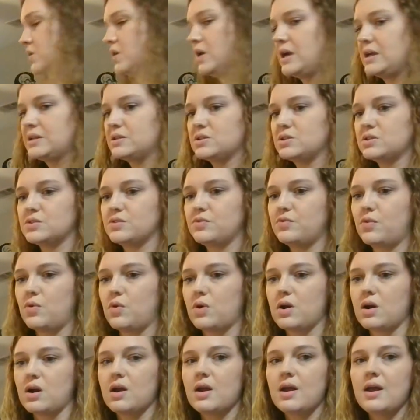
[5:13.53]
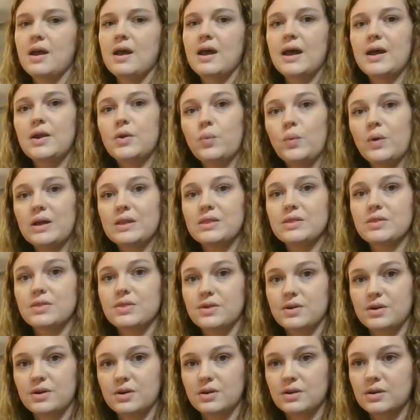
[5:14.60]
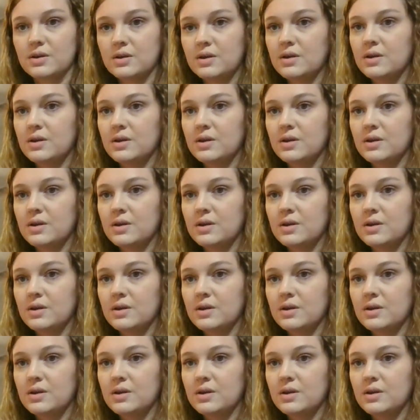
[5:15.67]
answer is 4 and 1/3.